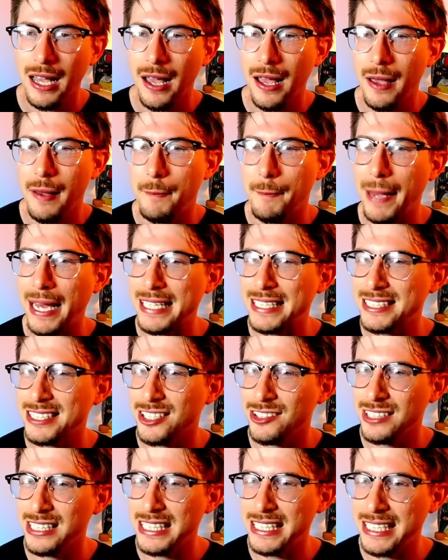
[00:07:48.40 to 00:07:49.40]
Magnezone
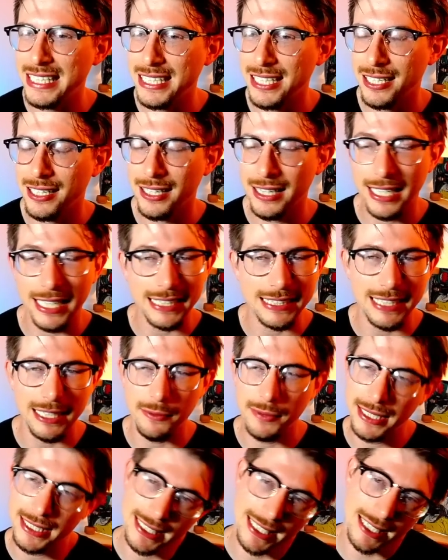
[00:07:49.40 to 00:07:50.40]
lead. Like I said, we
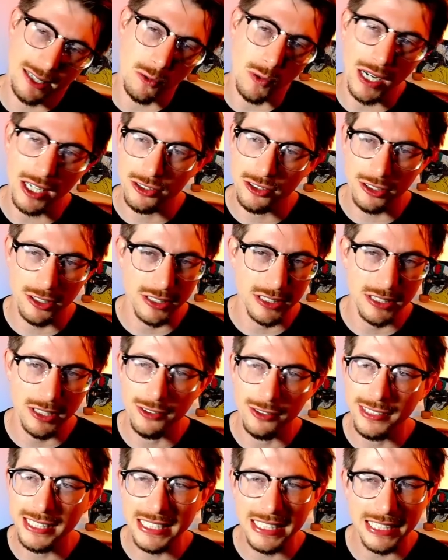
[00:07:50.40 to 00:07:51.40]
can take a Wild Charge. No
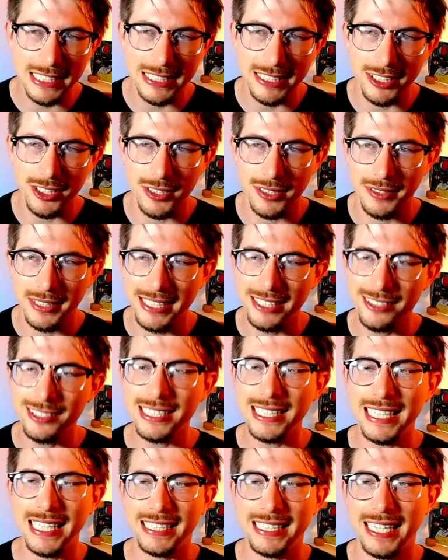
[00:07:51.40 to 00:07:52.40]
reason to shield. They do get
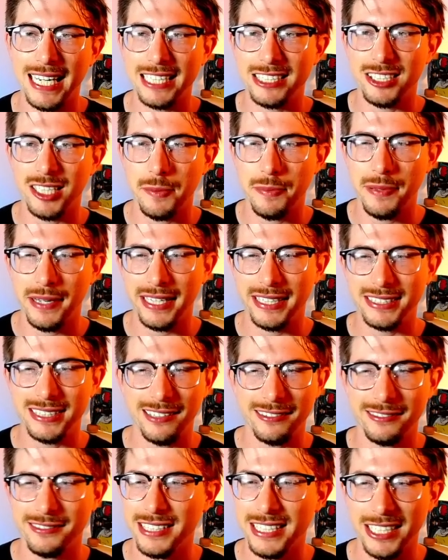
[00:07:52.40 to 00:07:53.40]
the attack drop, but it's
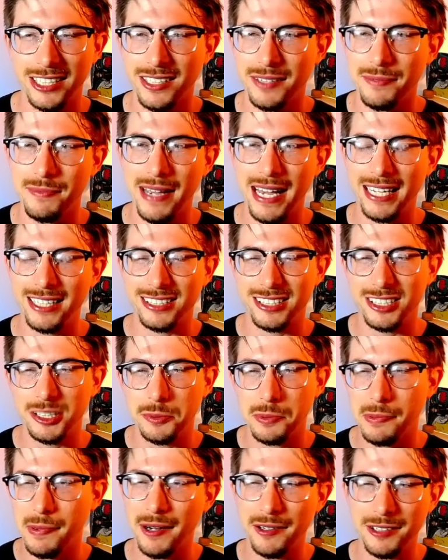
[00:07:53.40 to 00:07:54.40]
not really going to matter.
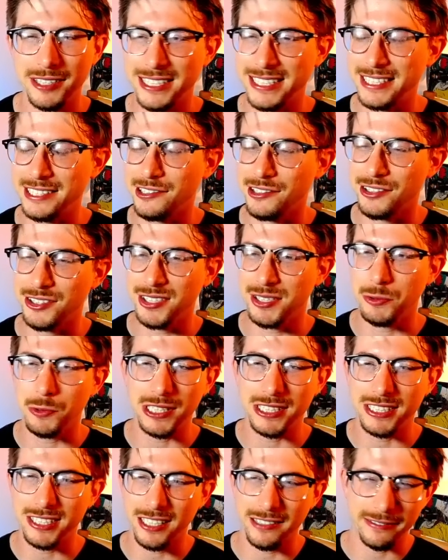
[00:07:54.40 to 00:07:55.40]
Superpower is still going to
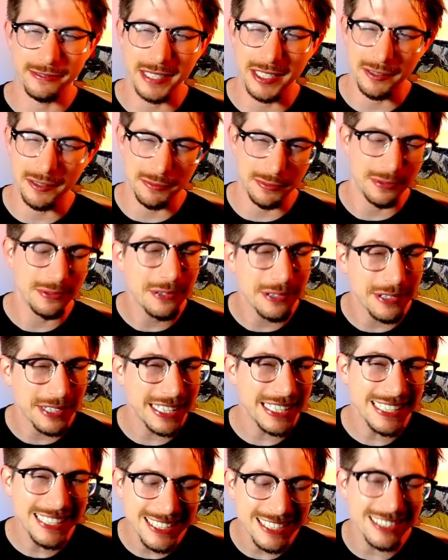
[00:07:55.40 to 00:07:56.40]
one-shot from here. I'm pretty
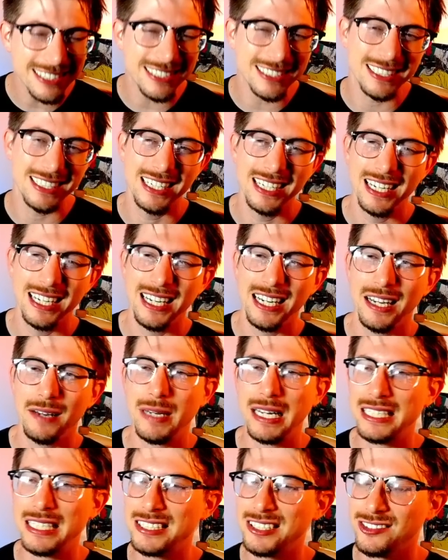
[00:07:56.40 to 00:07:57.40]
sure
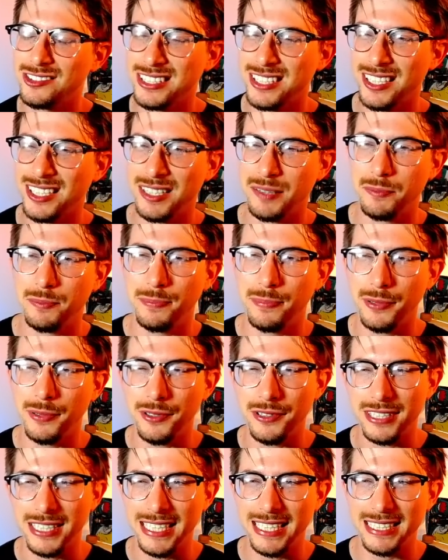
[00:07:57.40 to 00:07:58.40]
Magnezone's not the
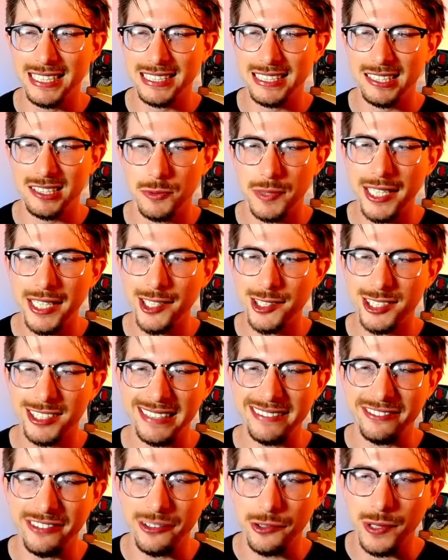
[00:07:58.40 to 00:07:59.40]
bulkiest. So we go
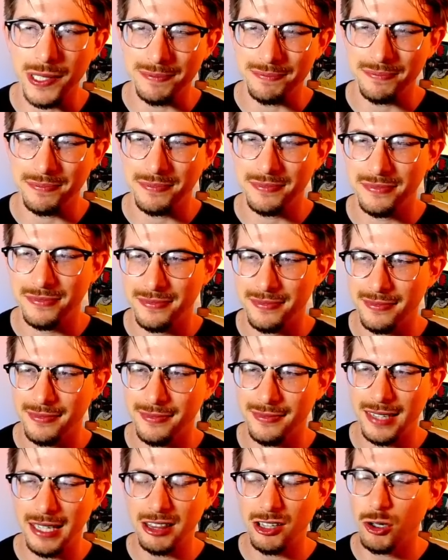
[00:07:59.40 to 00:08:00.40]
straight for it.
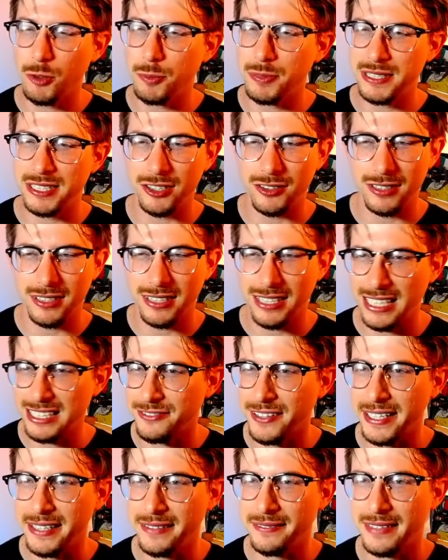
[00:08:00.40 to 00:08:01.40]
They throw up a shield. That's
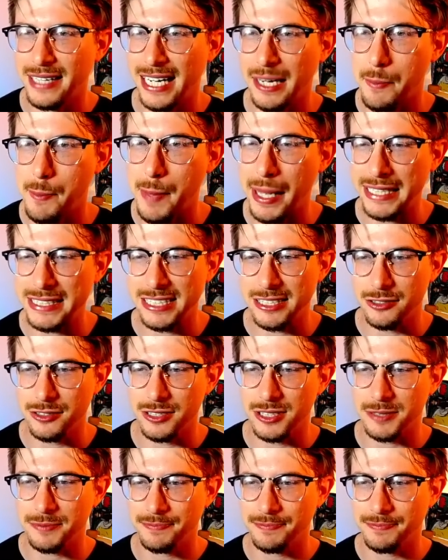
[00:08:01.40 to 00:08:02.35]
fine. I can match shields.